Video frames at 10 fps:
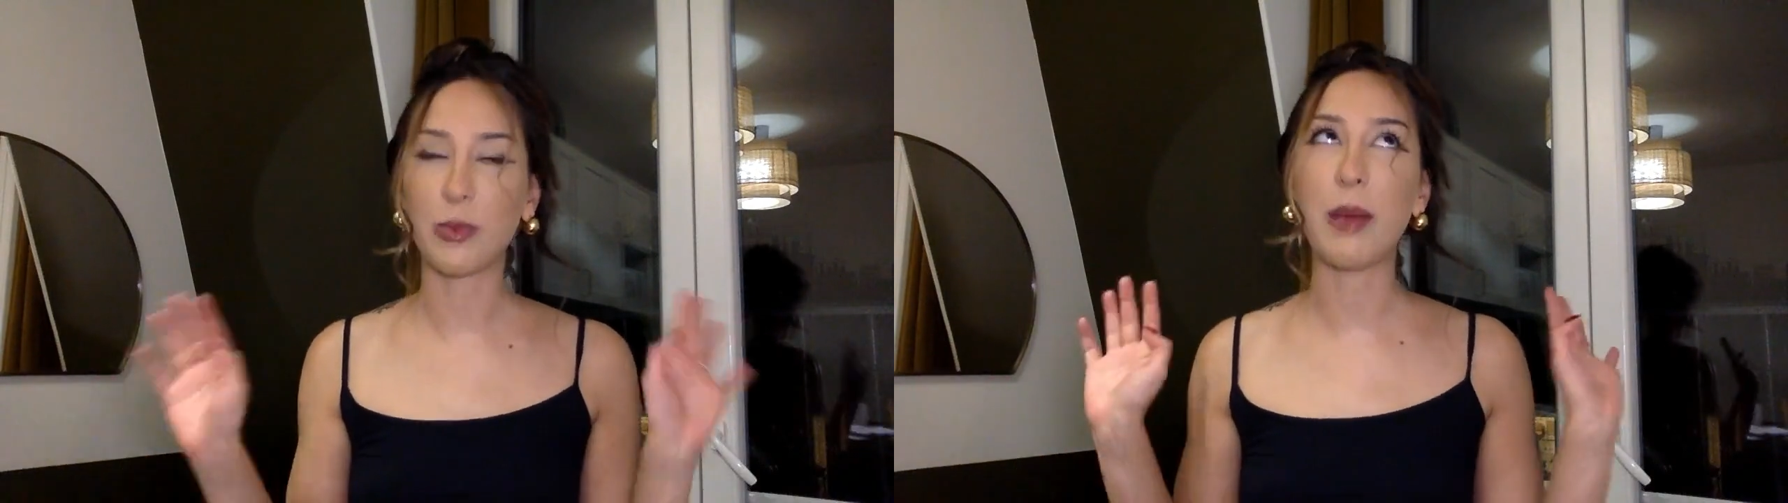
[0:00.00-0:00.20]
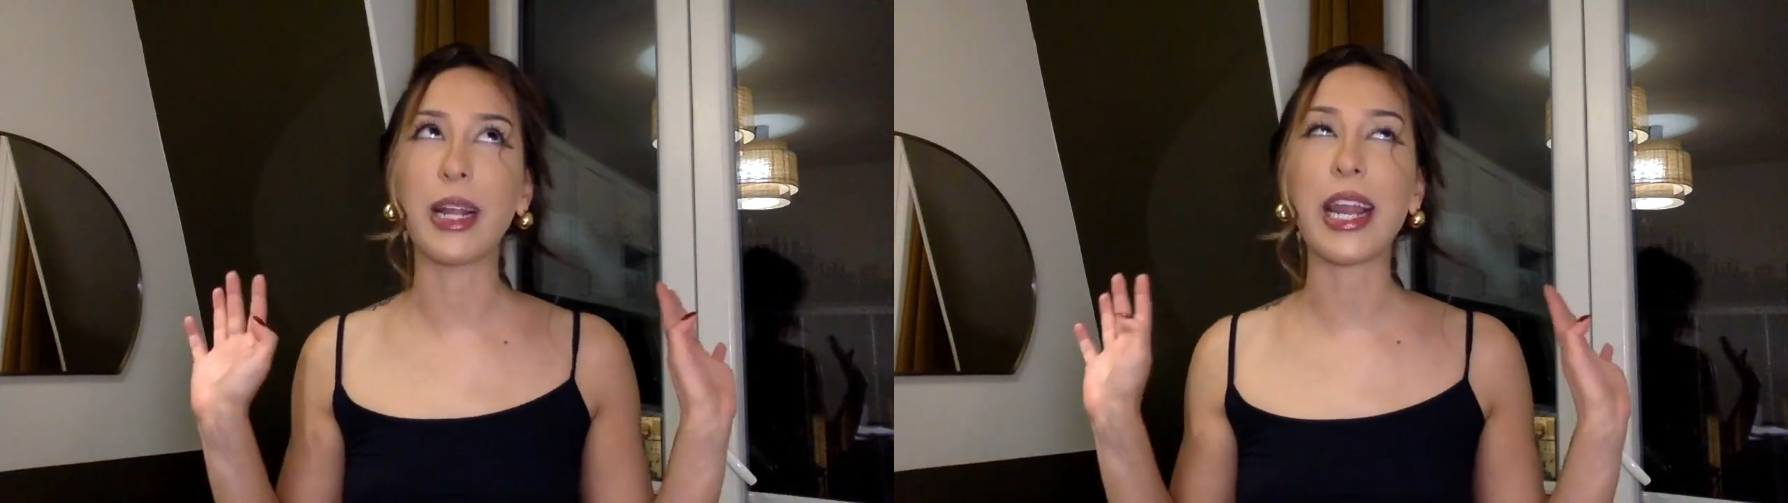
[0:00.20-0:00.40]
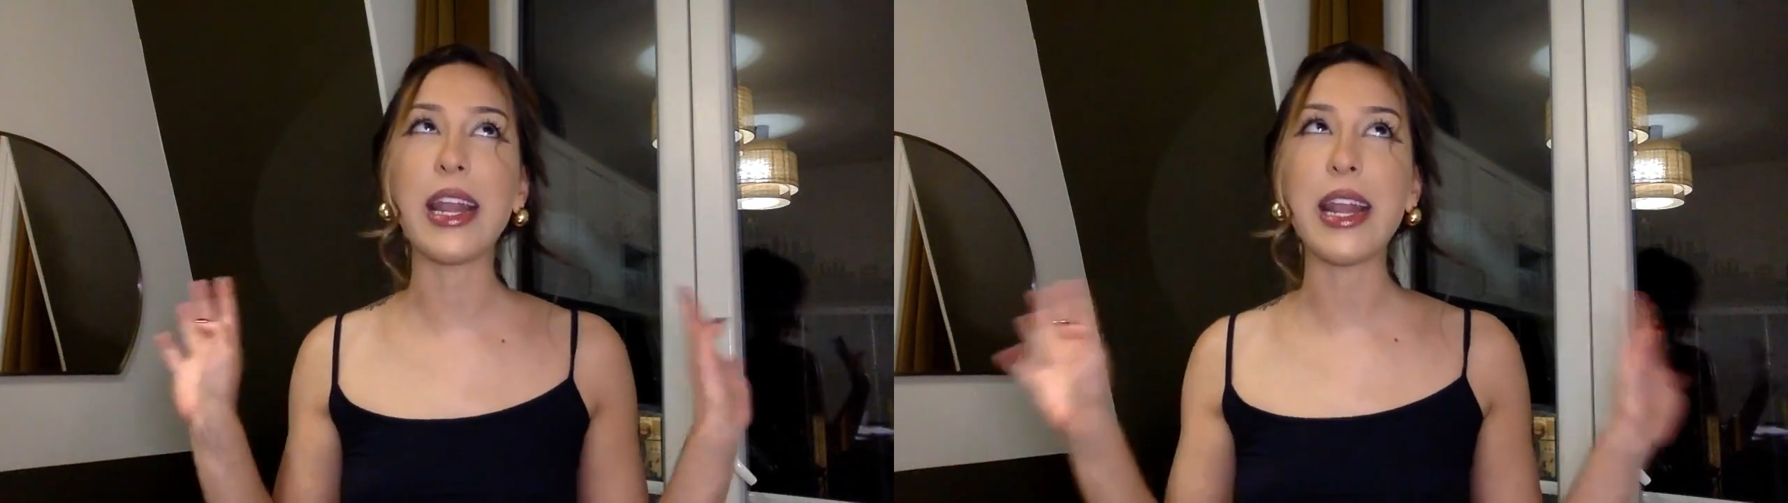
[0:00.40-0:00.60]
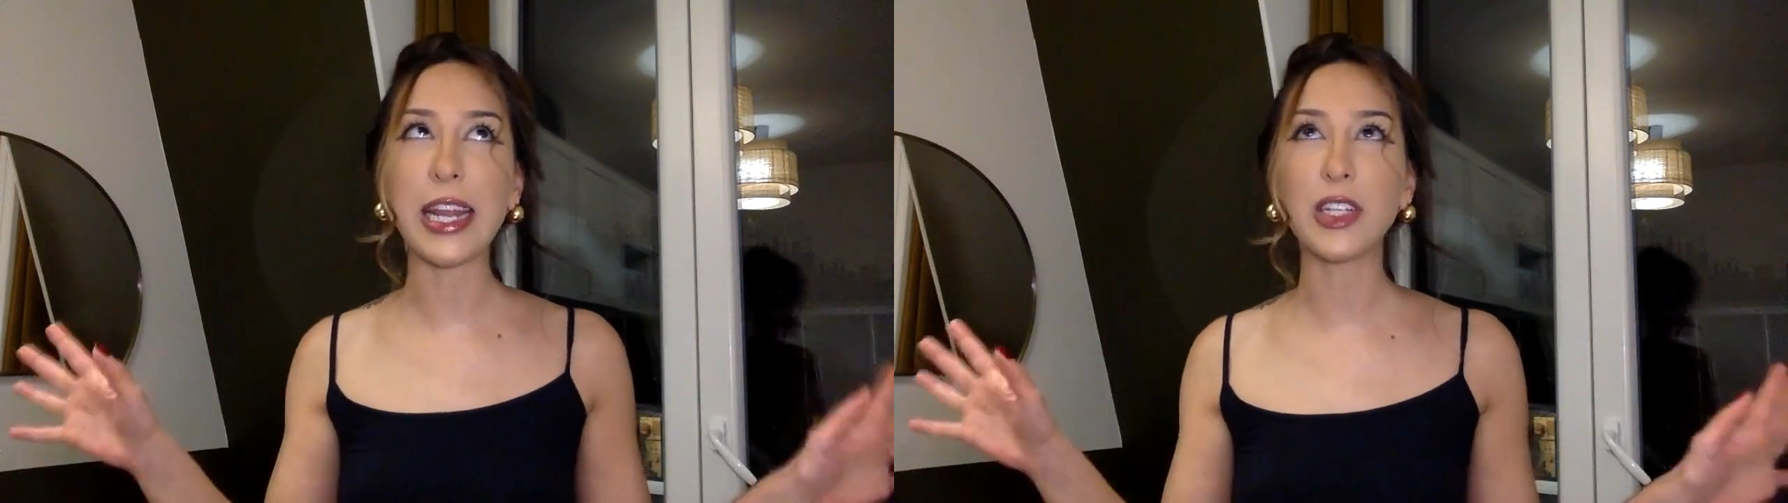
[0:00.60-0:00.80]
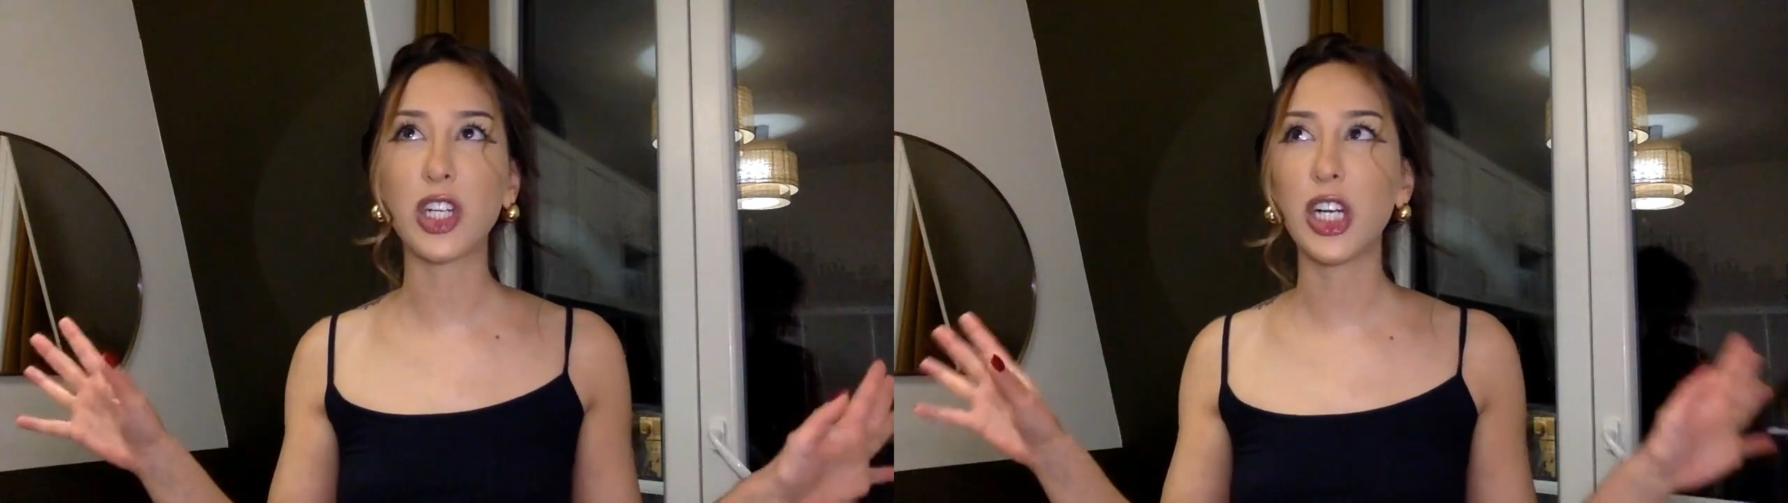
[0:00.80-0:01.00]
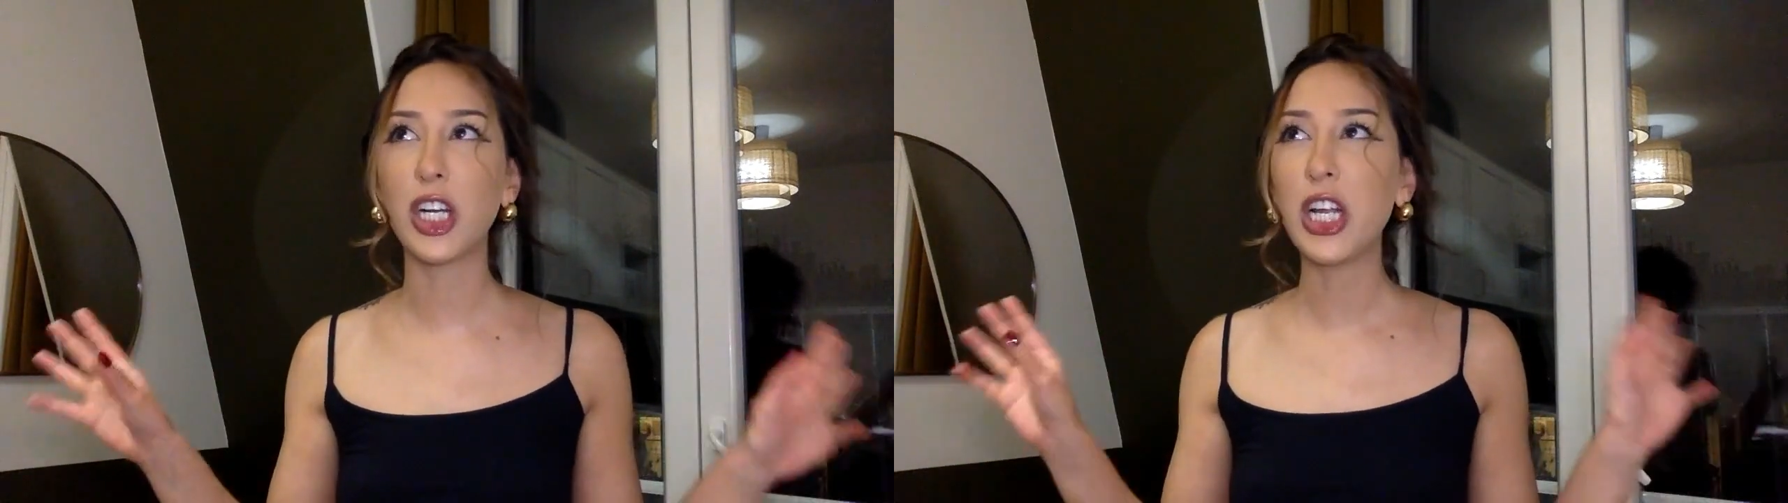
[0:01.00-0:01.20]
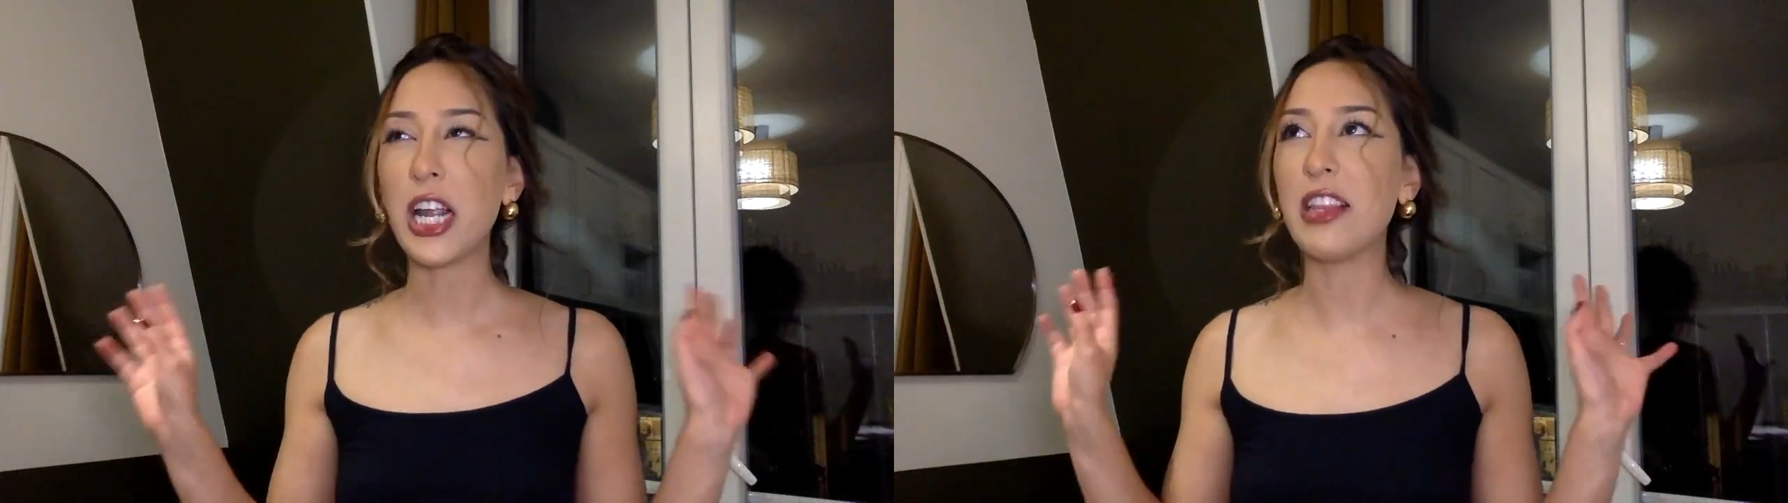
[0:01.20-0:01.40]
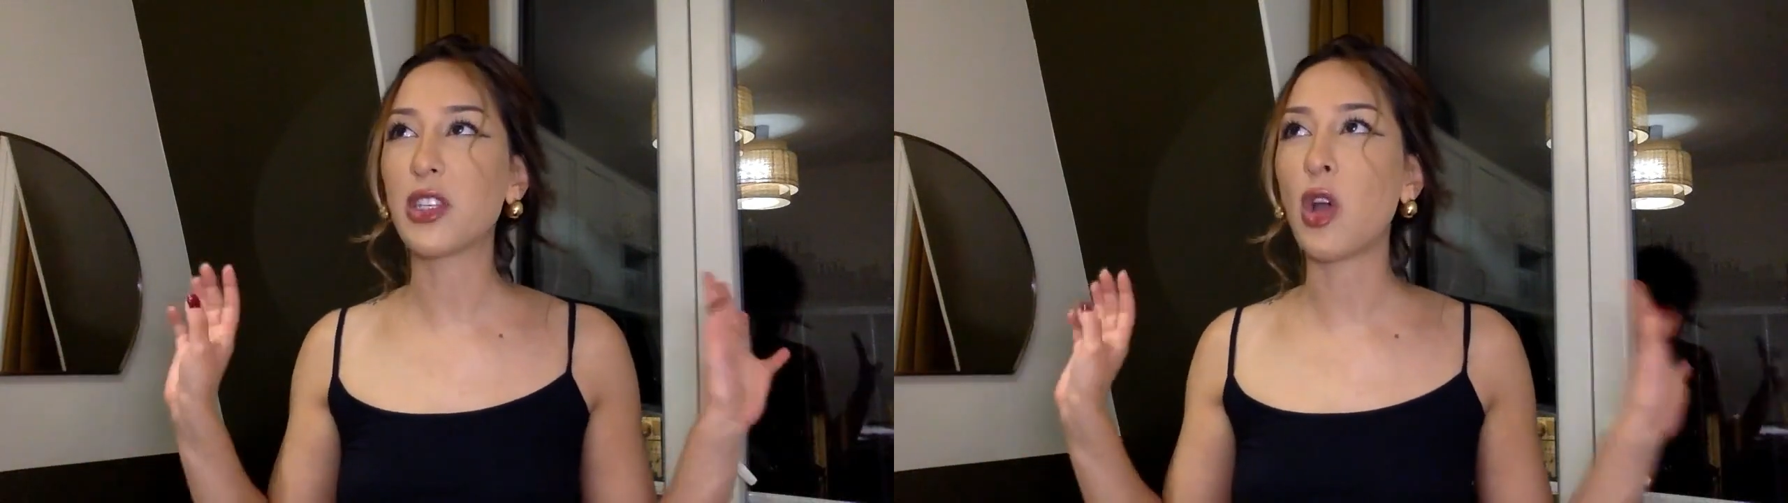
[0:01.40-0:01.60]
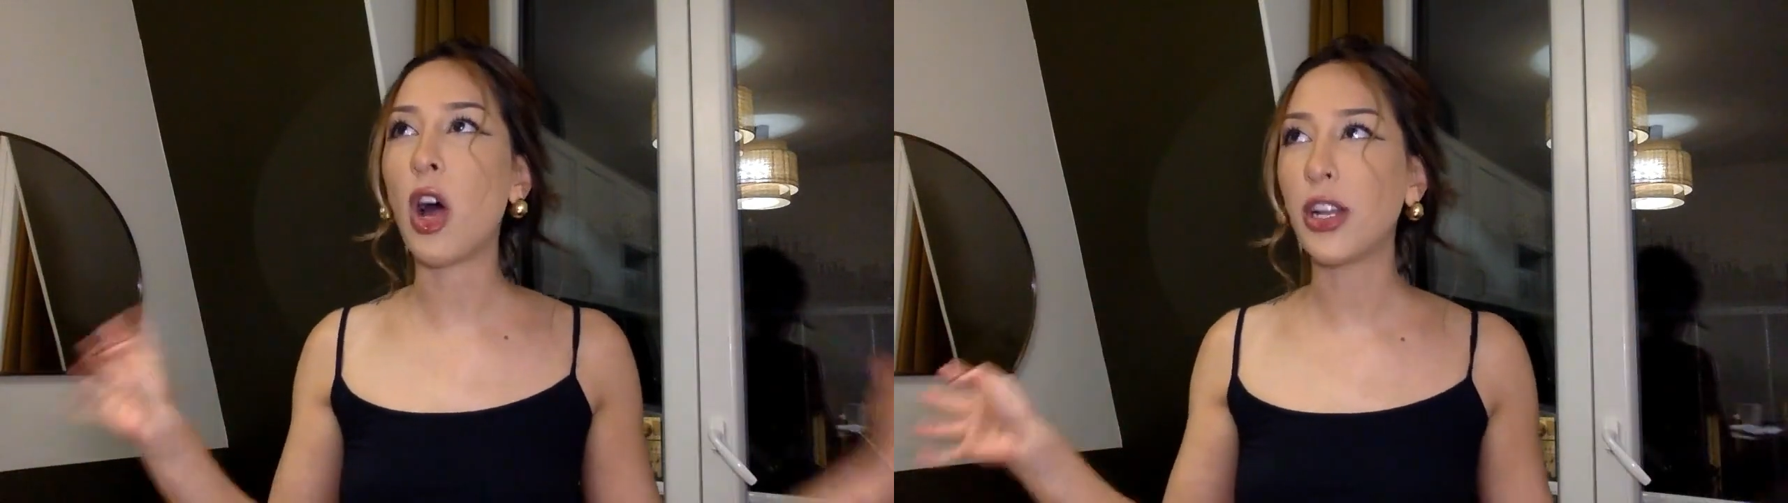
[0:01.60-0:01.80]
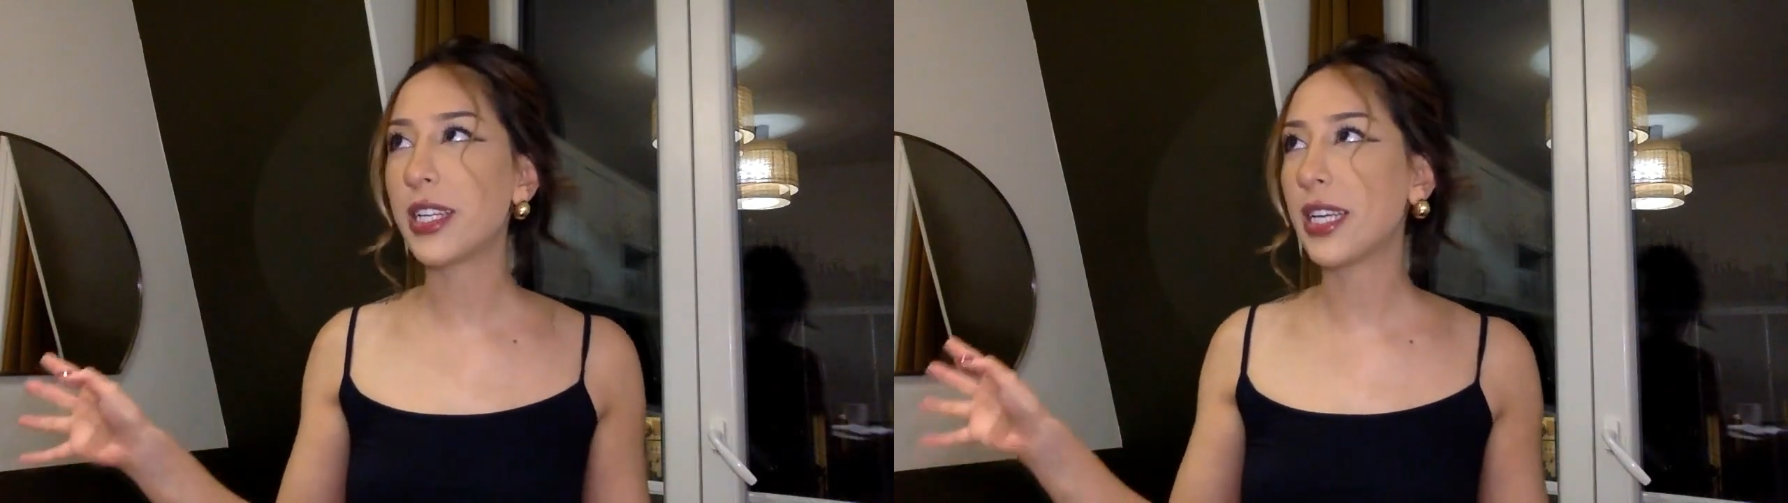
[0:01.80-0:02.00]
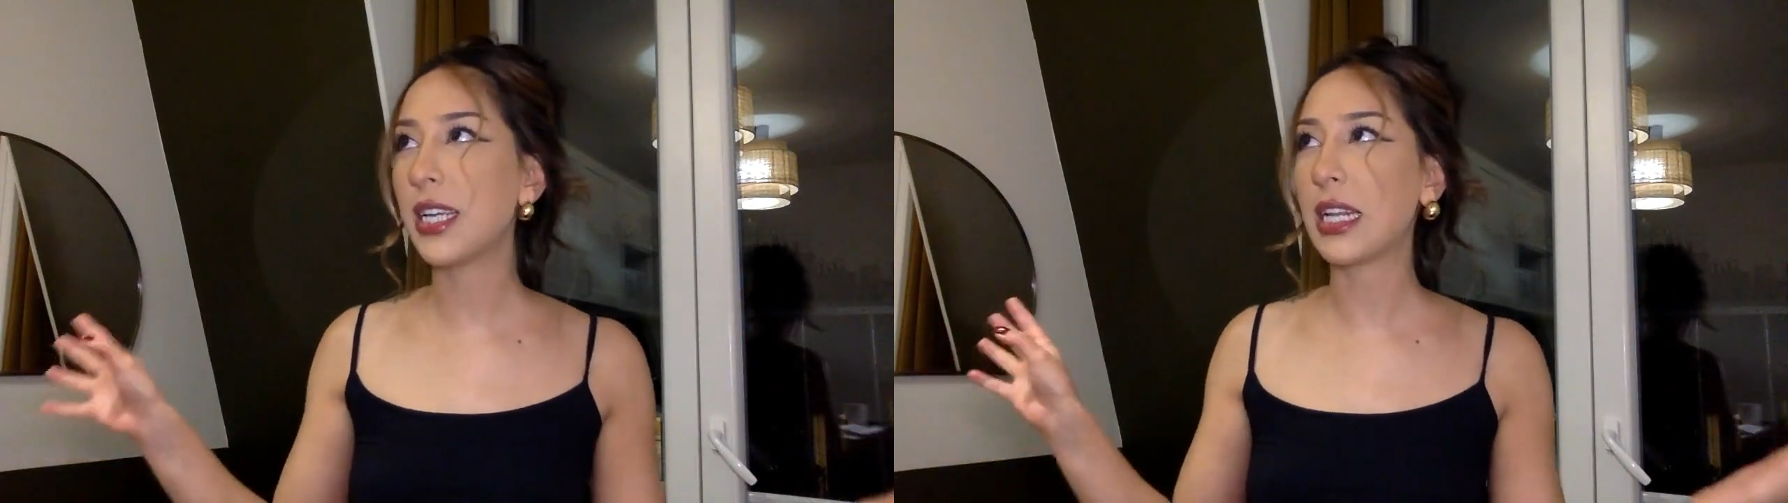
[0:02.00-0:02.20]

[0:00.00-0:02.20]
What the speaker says: but I'm like in nature in this haunted,